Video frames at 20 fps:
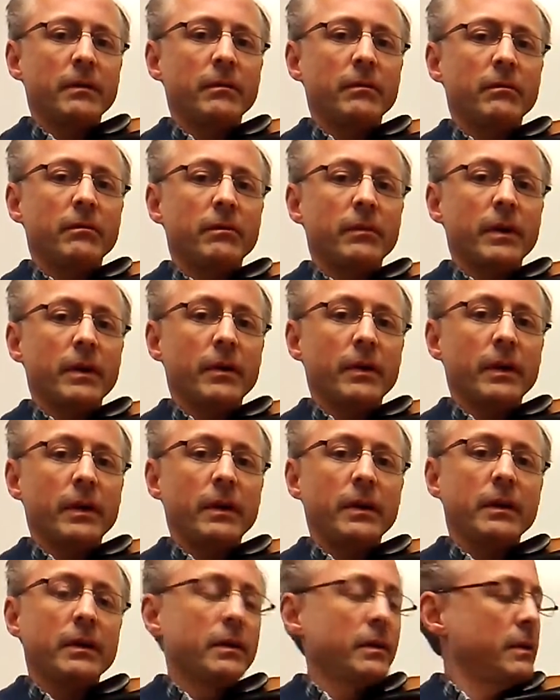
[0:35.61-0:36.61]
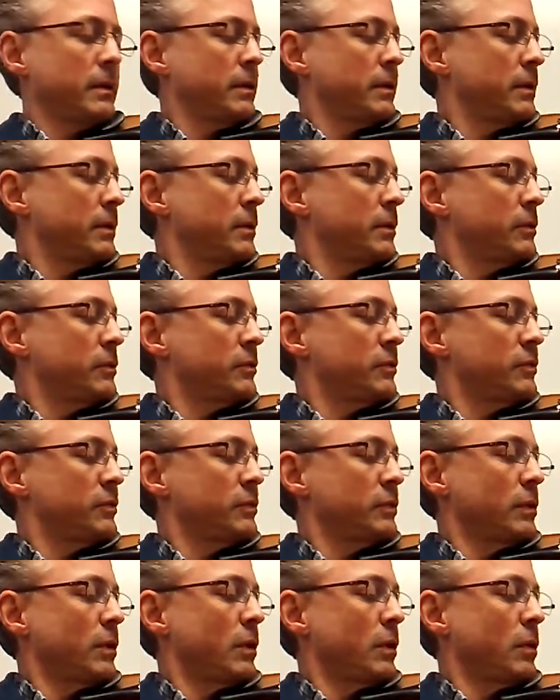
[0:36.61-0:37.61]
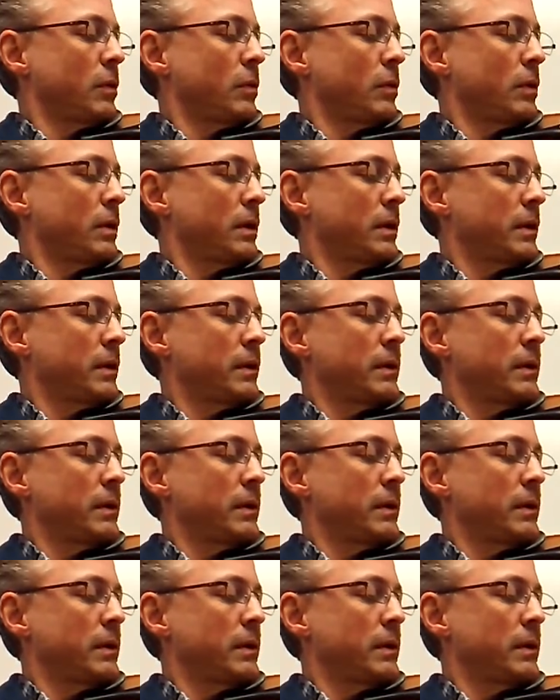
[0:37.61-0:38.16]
very slow